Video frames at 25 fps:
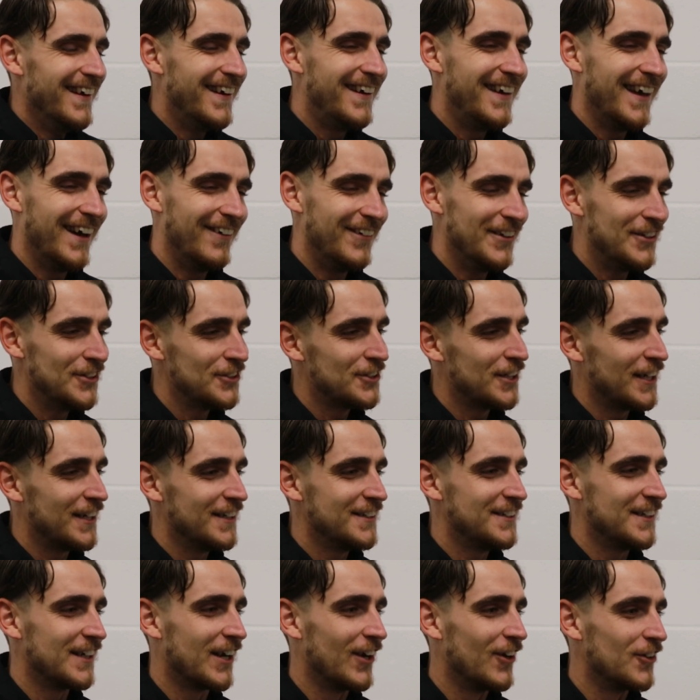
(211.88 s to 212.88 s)
Yeah, we just had
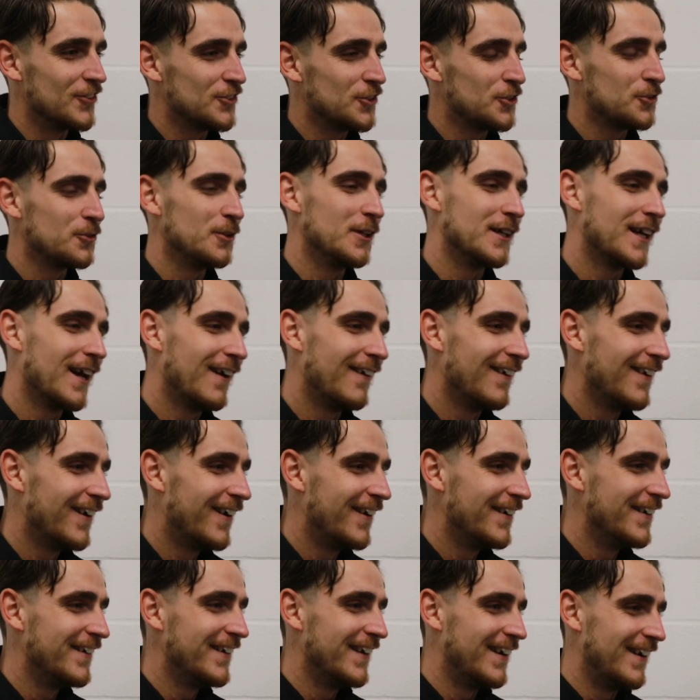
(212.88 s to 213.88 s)
a sing-along to Sweet
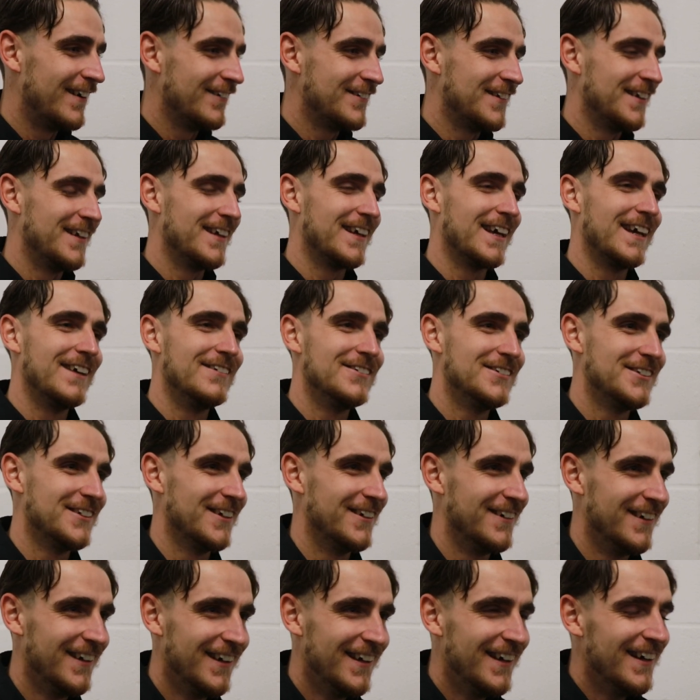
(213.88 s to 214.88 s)
Caroline in there after the game,
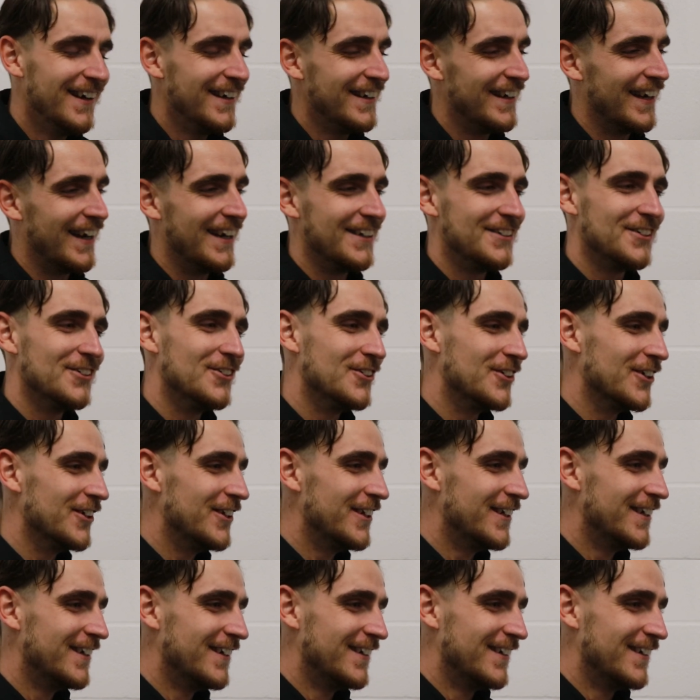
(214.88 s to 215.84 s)
so yeah, it's all good.